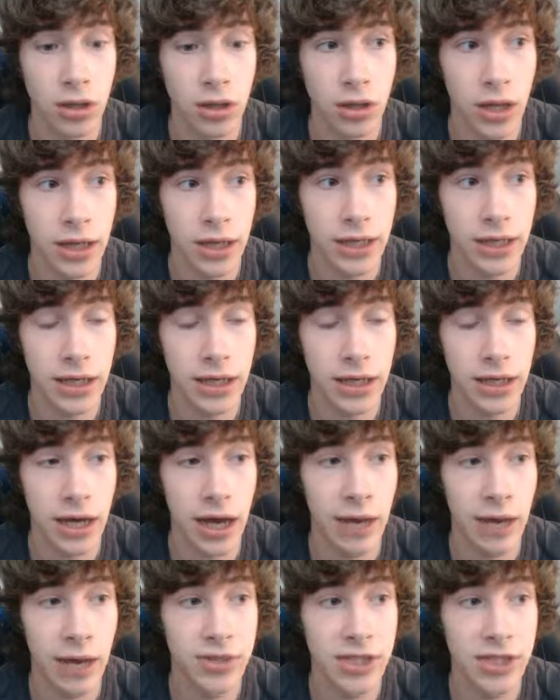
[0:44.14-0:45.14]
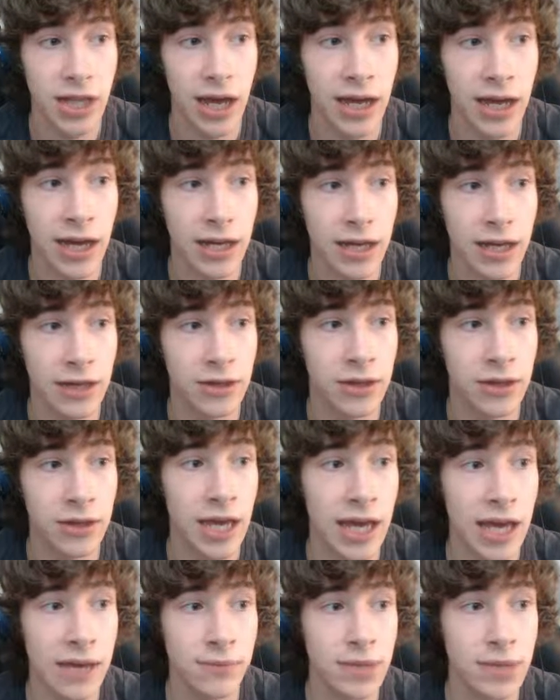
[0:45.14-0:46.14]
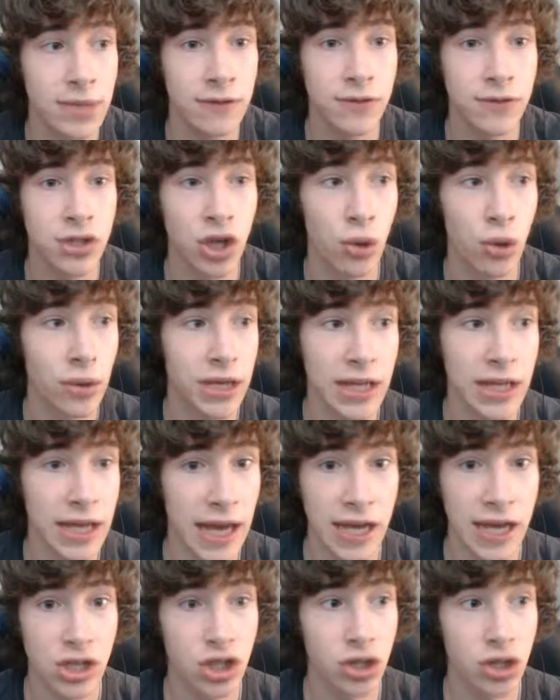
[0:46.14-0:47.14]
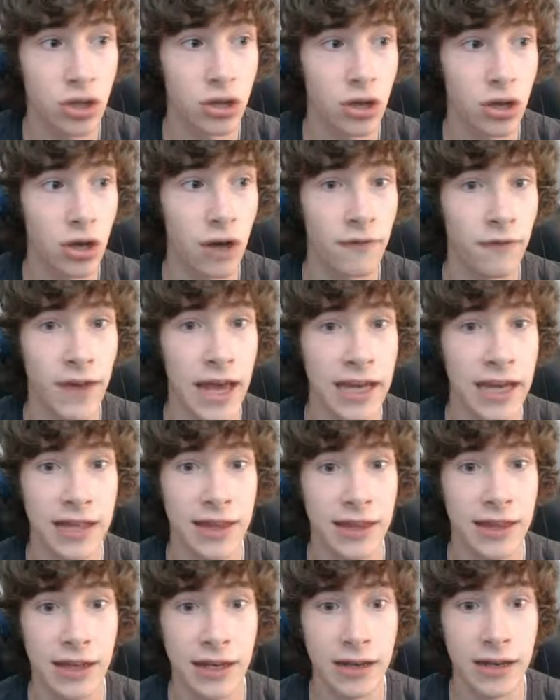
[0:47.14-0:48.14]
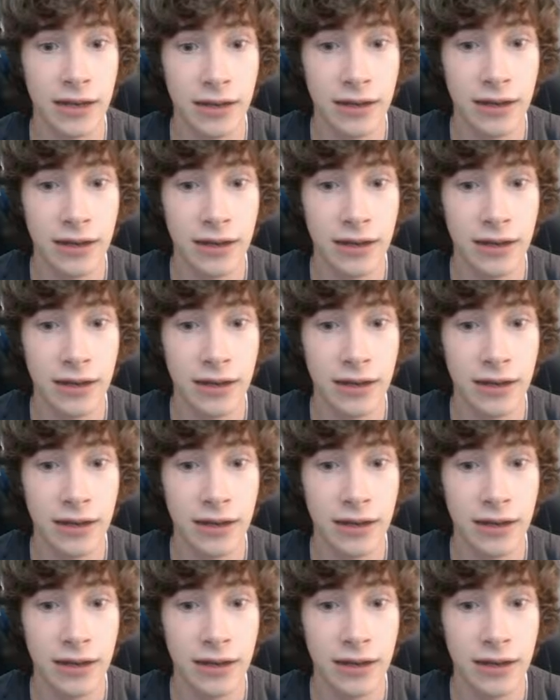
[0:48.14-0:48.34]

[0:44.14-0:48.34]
Like I'm I the game gives no indication of anything.